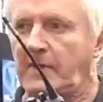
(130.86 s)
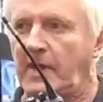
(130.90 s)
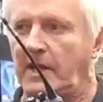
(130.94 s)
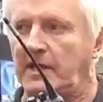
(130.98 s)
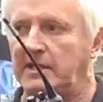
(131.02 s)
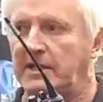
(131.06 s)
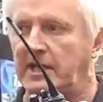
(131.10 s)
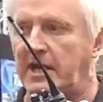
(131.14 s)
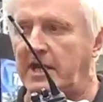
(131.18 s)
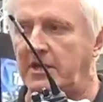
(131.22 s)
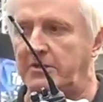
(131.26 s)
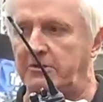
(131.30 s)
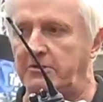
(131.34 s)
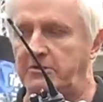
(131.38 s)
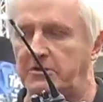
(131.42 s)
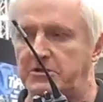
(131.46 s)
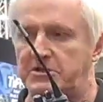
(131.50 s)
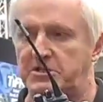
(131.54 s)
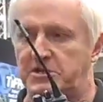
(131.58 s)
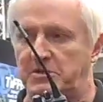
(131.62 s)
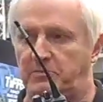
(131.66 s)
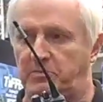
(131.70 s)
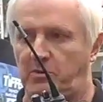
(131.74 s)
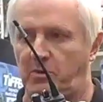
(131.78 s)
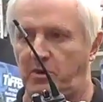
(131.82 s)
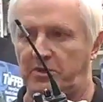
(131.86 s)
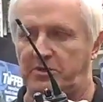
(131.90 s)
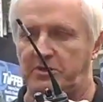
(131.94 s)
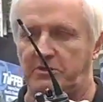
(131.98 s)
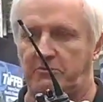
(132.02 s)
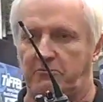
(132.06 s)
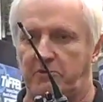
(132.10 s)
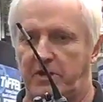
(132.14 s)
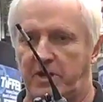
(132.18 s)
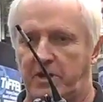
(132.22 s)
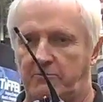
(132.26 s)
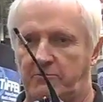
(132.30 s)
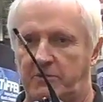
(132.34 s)
allow you to support
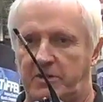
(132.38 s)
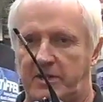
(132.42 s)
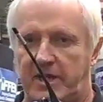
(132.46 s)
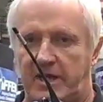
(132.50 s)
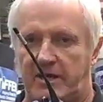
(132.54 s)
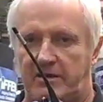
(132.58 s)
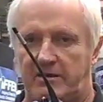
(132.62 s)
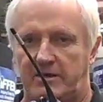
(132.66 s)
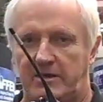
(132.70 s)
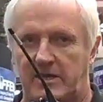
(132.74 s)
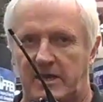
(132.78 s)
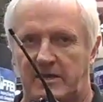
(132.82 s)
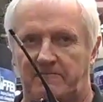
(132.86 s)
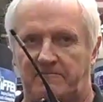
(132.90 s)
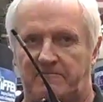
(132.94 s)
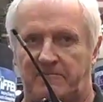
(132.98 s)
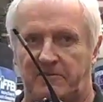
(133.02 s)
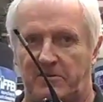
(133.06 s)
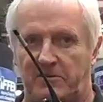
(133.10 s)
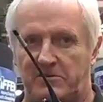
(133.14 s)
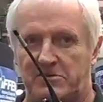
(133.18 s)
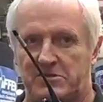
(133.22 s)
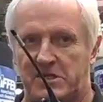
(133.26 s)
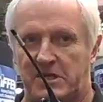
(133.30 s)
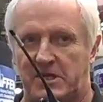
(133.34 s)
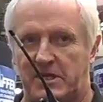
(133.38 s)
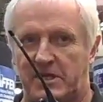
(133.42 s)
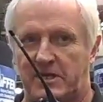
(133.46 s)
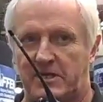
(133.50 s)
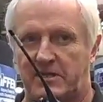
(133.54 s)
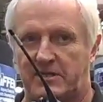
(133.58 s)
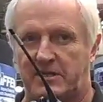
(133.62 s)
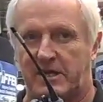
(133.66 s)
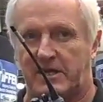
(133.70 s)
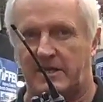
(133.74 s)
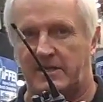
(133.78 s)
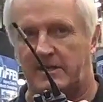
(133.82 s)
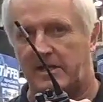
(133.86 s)
the rig without influencing it.
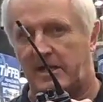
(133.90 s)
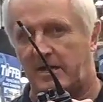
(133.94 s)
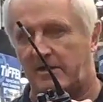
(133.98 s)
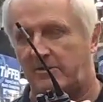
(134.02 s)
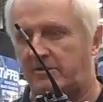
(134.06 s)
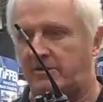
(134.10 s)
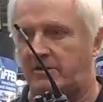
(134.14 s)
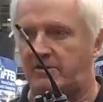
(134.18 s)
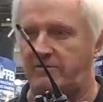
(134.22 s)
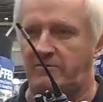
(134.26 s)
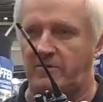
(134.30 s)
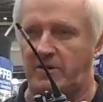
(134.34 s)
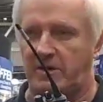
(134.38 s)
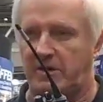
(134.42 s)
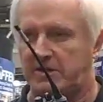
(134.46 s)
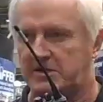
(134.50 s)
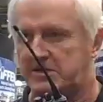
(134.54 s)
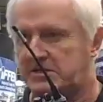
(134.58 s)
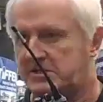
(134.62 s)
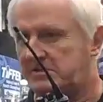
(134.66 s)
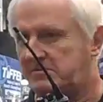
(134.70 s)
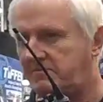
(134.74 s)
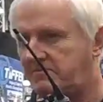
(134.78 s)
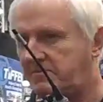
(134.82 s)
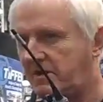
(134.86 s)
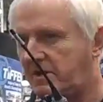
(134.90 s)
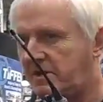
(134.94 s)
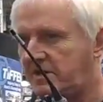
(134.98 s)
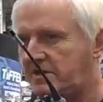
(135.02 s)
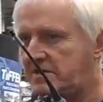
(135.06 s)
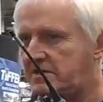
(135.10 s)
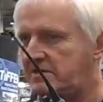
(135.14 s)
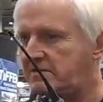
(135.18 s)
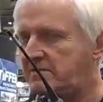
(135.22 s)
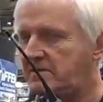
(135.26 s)
They allow you to very slight